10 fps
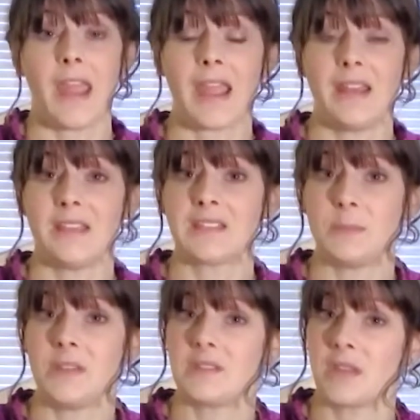
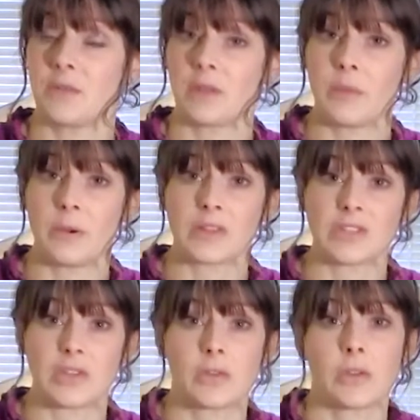Antihistamines can really work
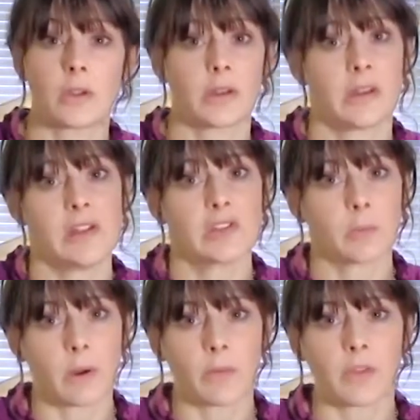too. You're going to need to
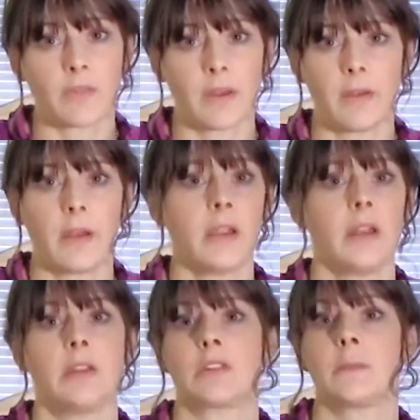work with your
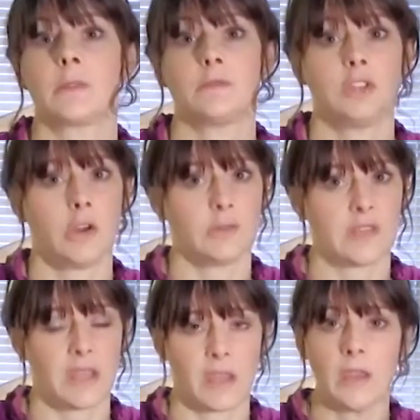veterinarian in terms of
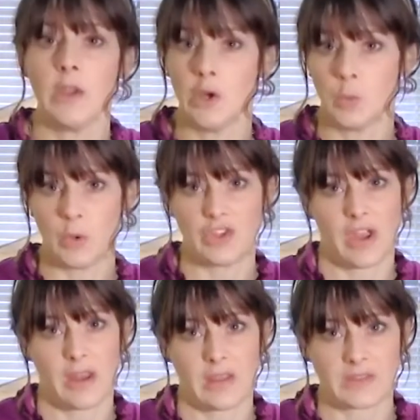dosing, which
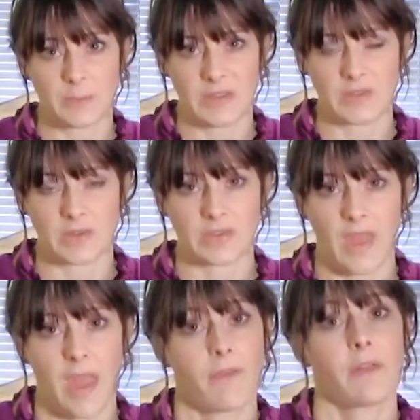antihistamines are
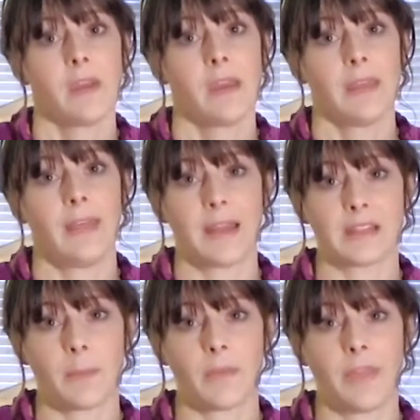safe, that
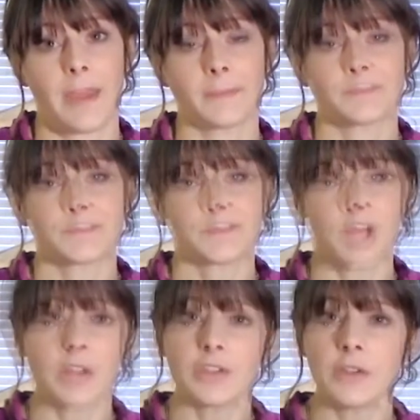type of thing.
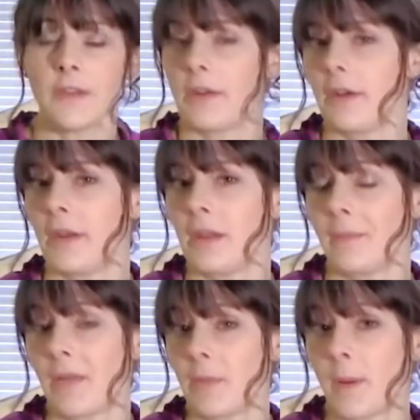Talk to your veterinarian
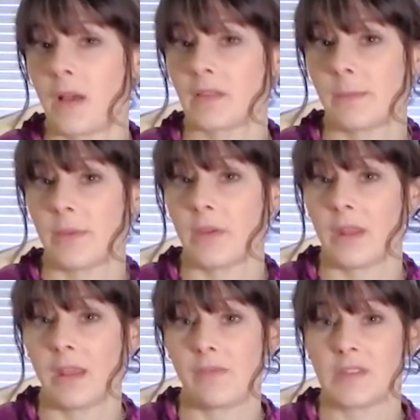about the
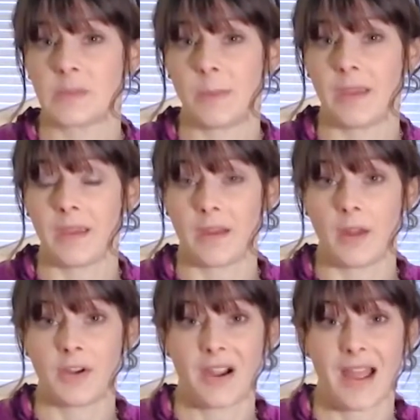possibility of this being an
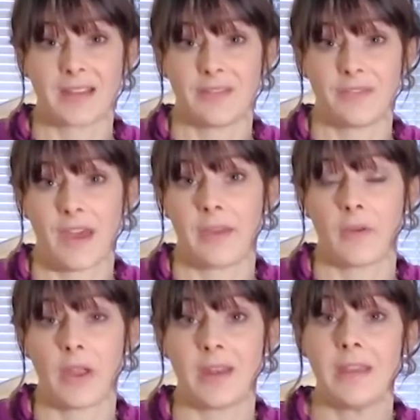underactive
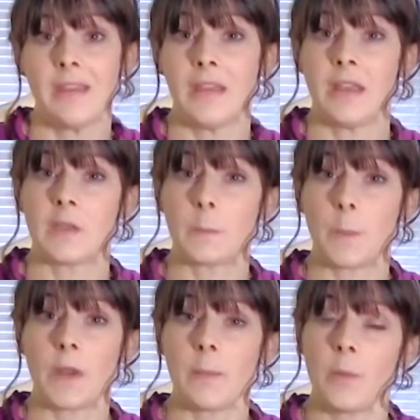thyroid. It's
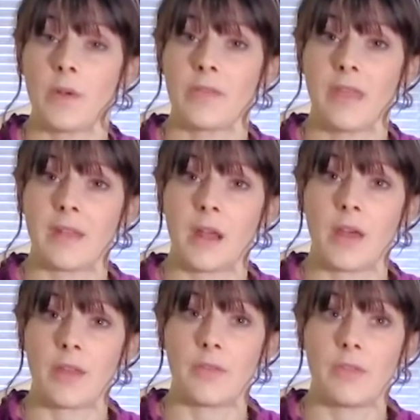pretty important that
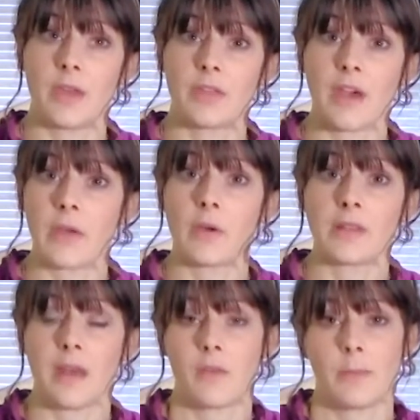the
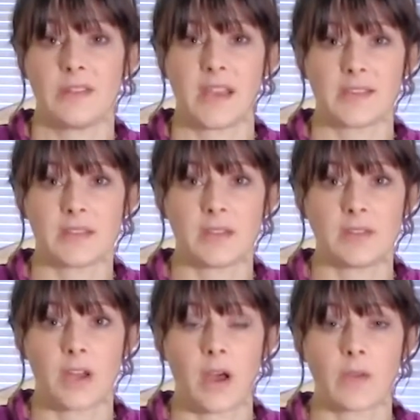thyroid level be tested
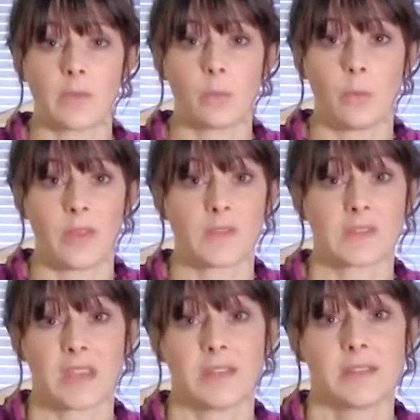in dogs with
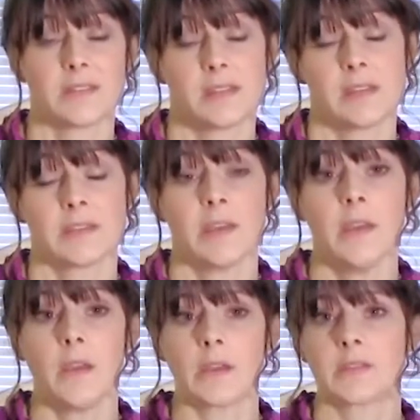skin disease,
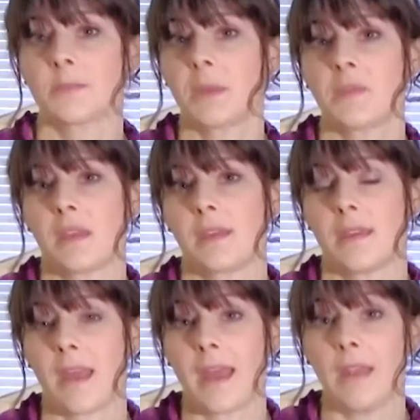because sometimes they
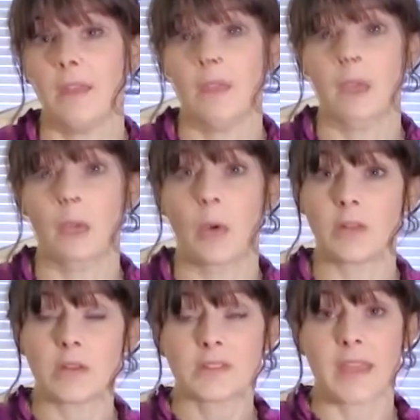can get
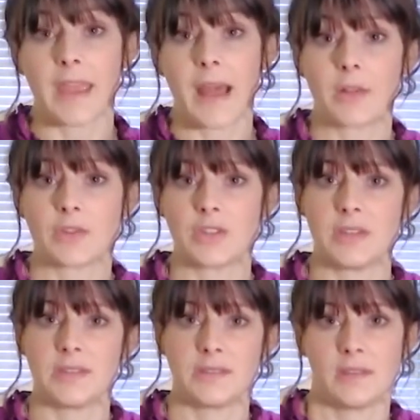what looks like
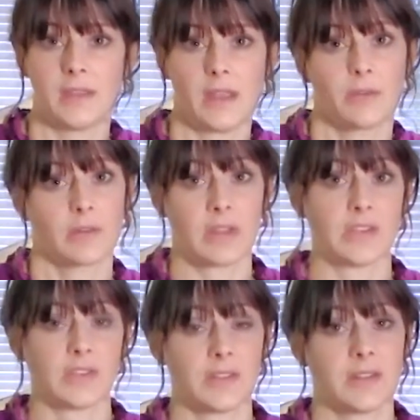allergies in
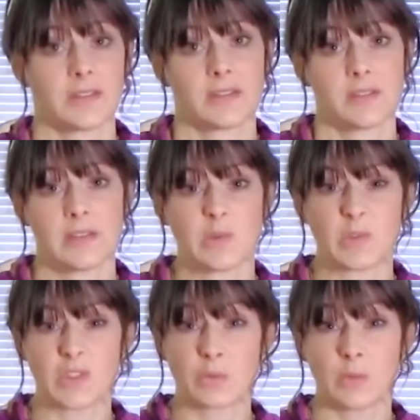relation to this disease,
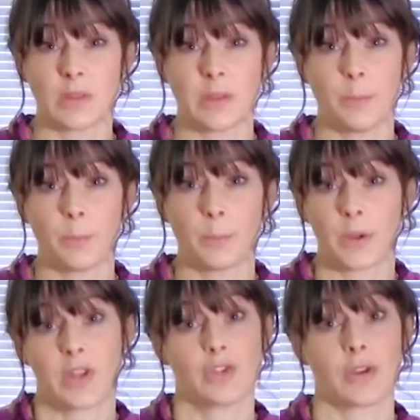which is really
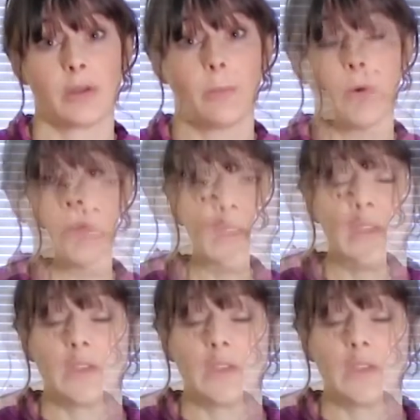pretty treatable.